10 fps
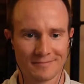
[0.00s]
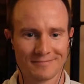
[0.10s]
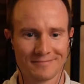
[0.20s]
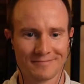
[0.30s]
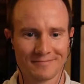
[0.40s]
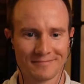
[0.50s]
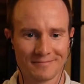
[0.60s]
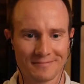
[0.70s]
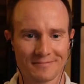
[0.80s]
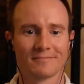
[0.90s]

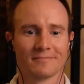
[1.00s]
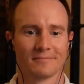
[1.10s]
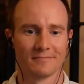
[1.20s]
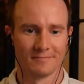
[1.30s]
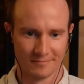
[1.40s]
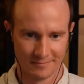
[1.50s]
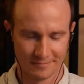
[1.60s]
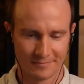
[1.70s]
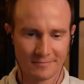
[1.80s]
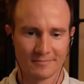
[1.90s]

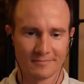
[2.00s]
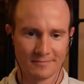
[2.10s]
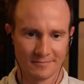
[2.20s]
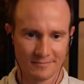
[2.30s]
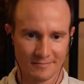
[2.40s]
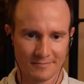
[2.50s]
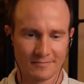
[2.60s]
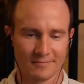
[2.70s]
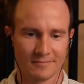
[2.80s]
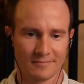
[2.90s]

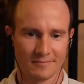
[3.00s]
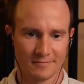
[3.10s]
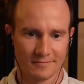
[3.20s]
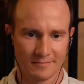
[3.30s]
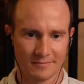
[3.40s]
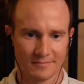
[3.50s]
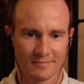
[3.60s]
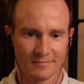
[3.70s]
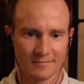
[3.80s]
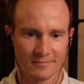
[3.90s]

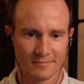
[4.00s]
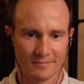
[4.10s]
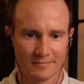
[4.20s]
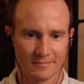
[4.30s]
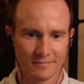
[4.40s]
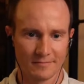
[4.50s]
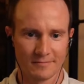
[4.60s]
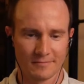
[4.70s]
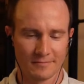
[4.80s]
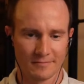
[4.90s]

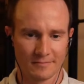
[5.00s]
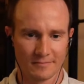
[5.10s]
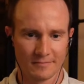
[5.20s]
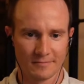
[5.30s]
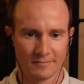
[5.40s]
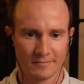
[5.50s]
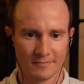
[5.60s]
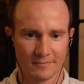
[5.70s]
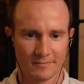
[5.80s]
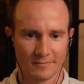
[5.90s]

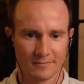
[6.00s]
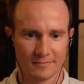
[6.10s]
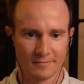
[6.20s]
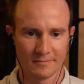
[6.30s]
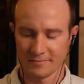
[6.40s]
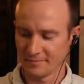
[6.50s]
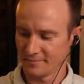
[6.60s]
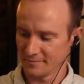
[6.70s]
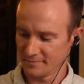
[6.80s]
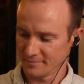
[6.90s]

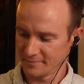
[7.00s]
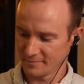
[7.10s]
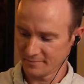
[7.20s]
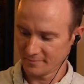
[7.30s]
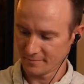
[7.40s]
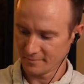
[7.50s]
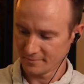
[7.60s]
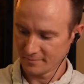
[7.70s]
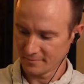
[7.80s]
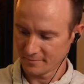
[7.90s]
(not speaking)